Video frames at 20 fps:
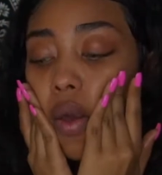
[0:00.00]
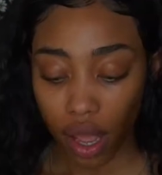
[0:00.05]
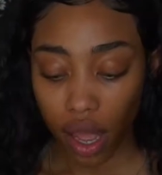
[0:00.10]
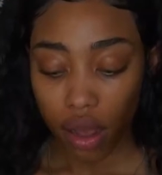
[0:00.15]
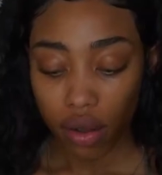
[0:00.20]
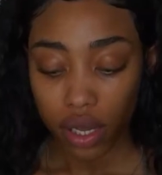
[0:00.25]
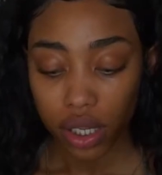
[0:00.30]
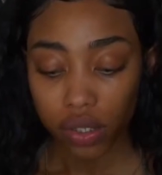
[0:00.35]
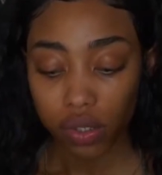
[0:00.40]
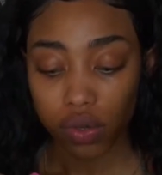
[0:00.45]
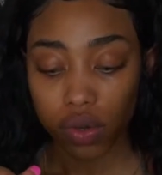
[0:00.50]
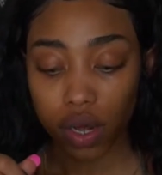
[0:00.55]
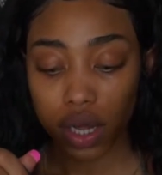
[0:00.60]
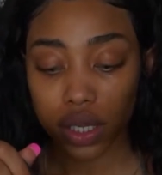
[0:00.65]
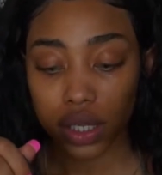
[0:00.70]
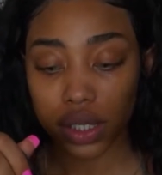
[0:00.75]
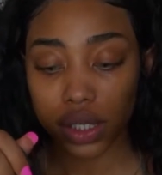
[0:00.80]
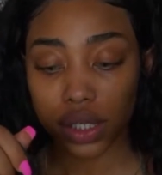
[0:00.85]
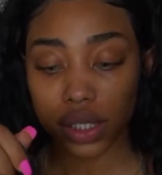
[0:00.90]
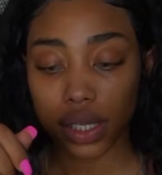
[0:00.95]
I always do all
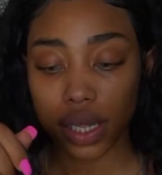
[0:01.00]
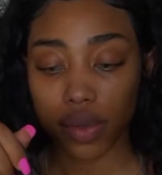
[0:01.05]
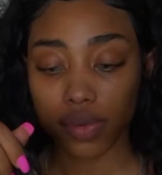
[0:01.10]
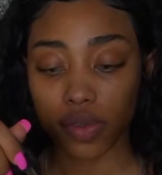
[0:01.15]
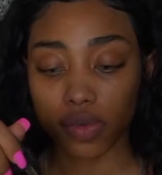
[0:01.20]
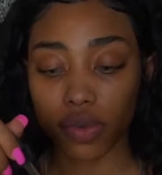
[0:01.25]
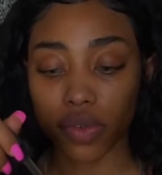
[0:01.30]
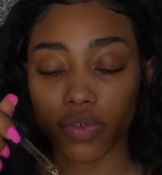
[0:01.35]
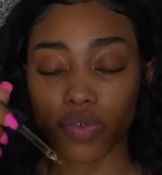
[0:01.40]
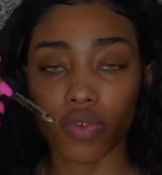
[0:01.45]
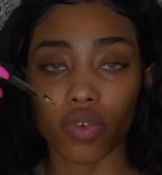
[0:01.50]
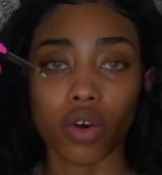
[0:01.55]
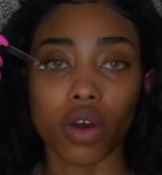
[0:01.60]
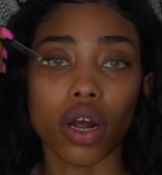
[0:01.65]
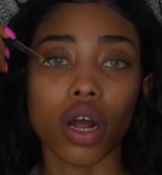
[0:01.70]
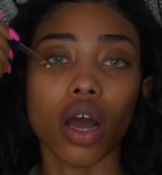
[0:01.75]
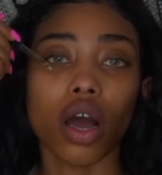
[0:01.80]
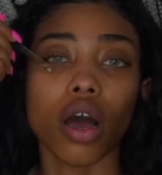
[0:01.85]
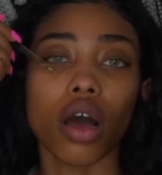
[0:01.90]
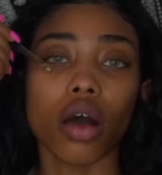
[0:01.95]
these steps
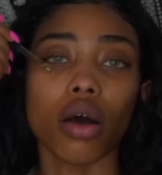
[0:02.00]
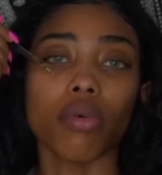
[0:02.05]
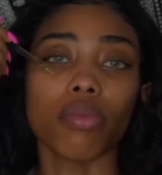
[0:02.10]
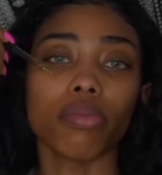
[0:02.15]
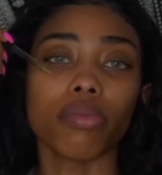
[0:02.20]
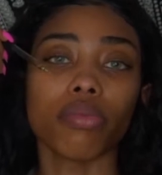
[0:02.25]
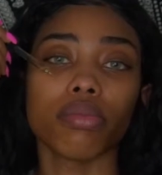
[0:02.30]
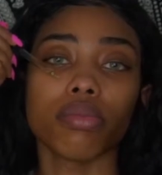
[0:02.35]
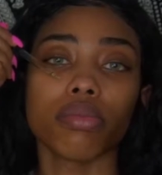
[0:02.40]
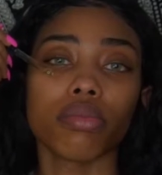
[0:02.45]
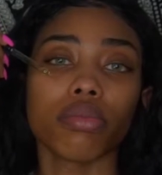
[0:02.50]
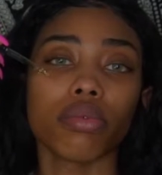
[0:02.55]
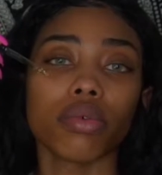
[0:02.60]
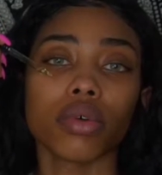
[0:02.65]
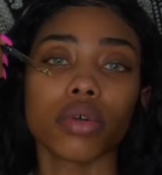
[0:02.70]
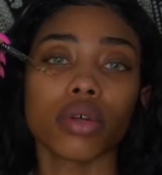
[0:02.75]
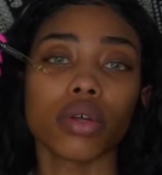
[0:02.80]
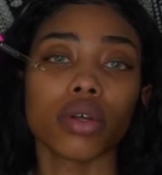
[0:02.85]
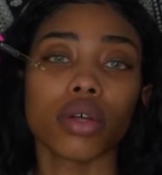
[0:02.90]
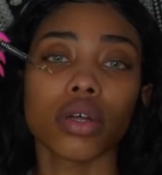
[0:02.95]
before
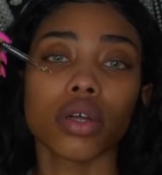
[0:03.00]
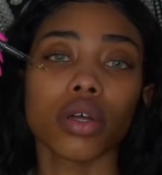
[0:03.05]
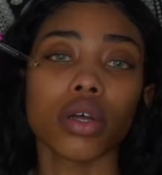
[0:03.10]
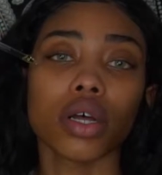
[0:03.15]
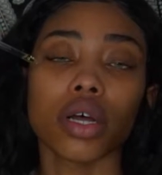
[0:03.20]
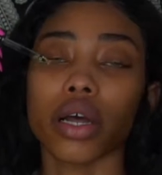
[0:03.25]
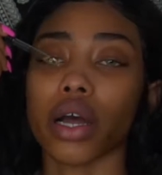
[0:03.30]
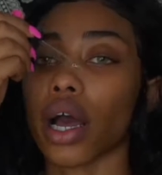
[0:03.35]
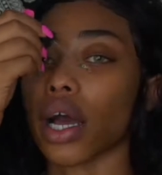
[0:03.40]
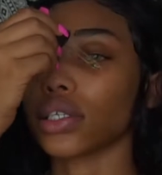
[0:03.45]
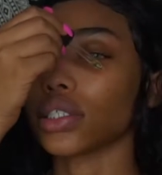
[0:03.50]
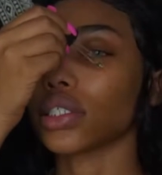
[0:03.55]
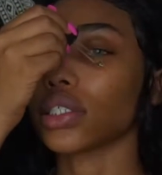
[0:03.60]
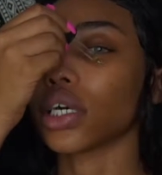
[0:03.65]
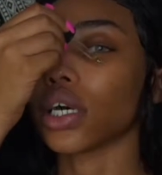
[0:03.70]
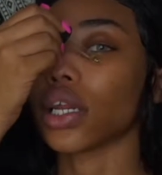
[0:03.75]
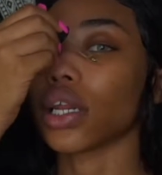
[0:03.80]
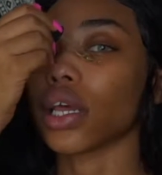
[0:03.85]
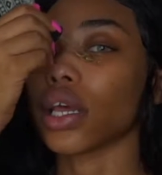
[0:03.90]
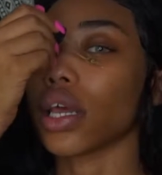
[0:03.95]
I
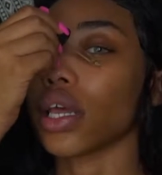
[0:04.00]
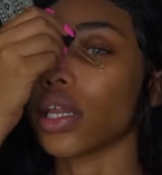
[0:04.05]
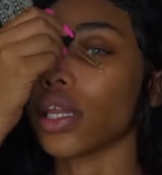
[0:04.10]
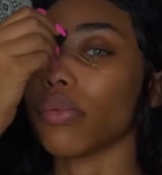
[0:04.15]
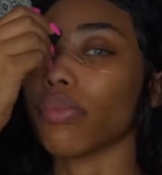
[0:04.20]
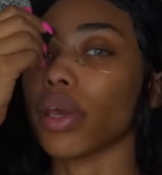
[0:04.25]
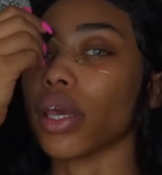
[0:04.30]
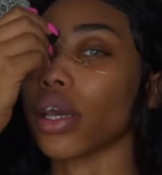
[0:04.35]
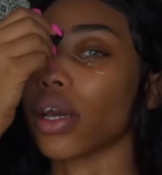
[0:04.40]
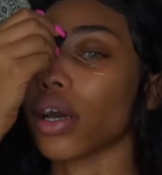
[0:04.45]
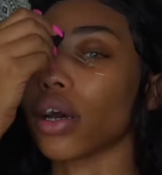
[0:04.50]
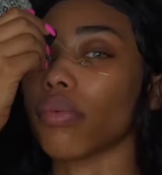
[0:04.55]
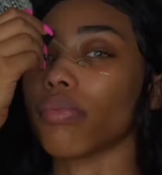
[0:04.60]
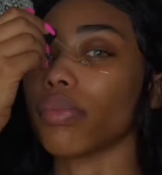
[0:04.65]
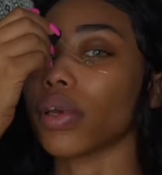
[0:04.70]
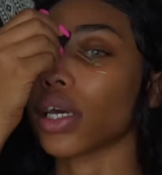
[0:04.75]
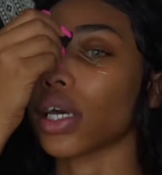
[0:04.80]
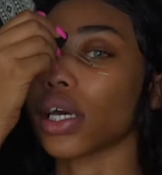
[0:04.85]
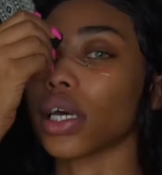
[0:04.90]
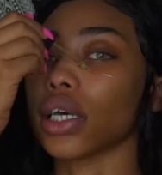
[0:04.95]
start any makeup
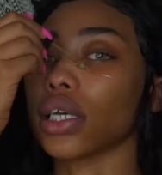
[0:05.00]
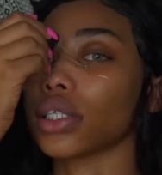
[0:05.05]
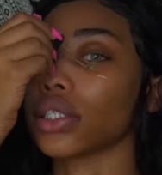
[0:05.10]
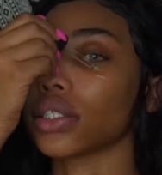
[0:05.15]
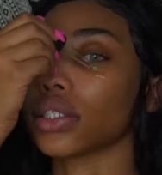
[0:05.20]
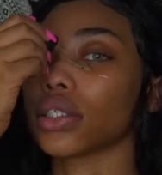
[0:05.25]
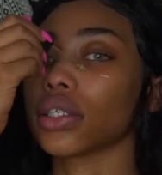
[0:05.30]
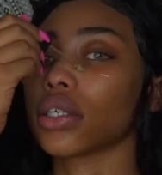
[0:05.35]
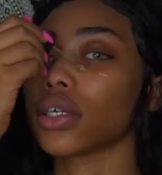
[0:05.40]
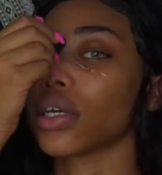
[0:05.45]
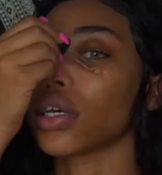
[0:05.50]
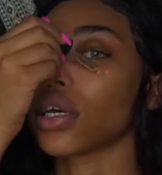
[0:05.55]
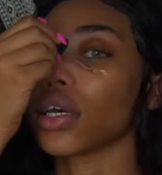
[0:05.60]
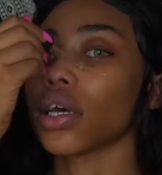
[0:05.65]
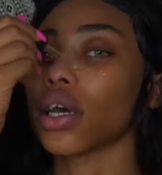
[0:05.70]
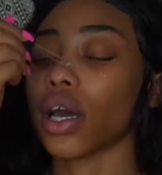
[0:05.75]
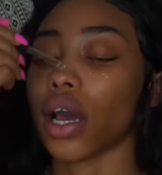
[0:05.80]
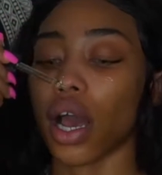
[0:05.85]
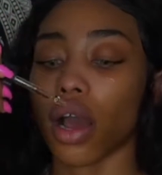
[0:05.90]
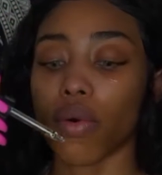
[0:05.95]
because
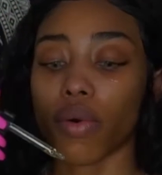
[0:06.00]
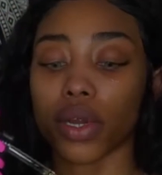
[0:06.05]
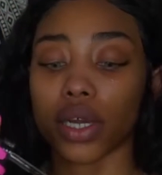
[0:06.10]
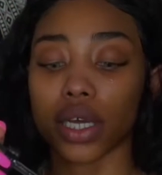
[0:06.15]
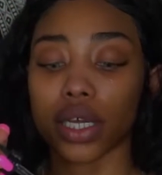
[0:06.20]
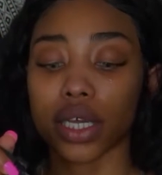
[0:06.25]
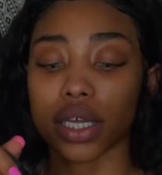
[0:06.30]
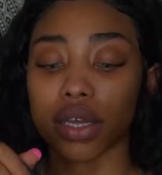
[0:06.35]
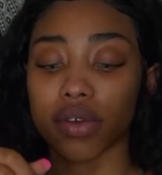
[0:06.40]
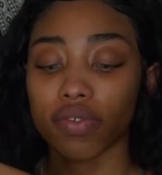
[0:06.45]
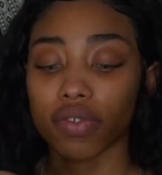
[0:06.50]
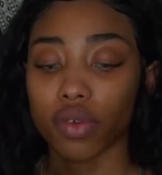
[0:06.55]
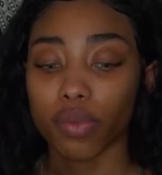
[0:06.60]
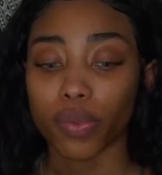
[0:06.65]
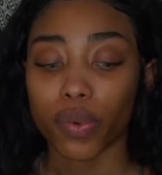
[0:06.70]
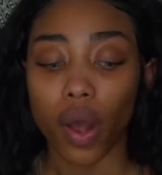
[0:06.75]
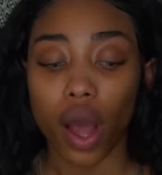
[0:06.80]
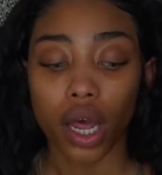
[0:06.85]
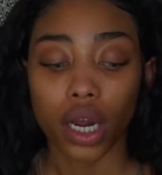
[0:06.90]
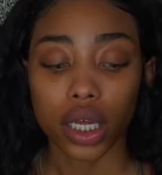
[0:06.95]
I want to give the
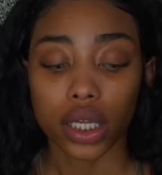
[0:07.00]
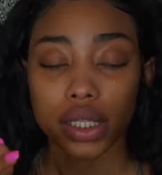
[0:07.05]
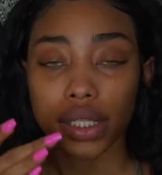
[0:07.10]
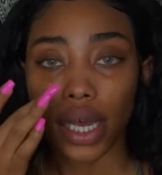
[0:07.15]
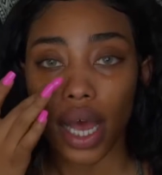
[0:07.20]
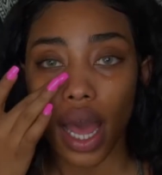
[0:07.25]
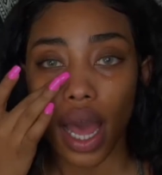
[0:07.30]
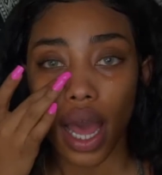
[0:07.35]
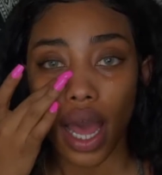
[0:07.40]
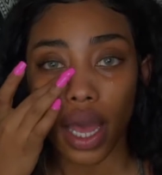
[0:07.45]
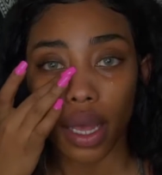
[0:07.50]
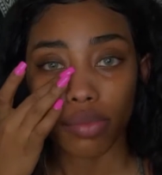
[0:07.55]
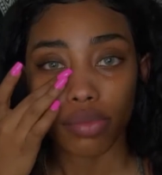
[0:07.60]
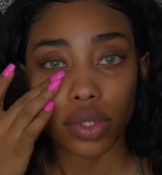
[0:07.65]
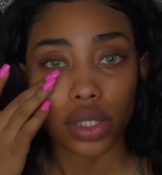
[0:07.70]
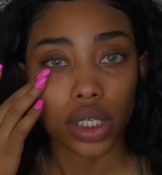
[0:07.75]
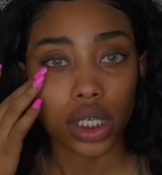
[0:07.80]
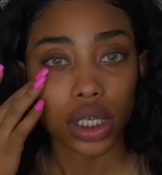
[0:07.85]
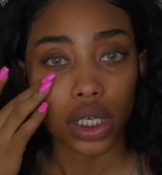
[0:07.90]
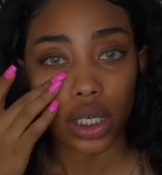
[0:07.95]
product time
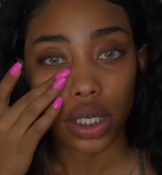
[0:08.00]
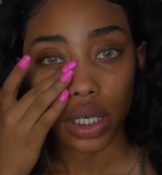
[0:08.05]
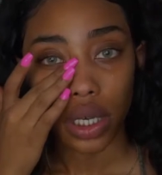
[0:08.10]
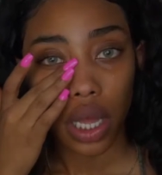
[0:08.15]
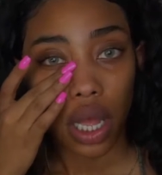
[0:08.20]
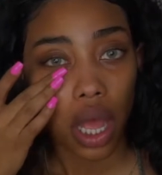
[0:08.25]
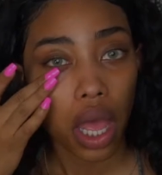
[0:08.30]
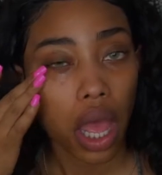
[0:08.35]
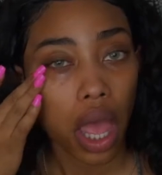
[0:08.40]
to,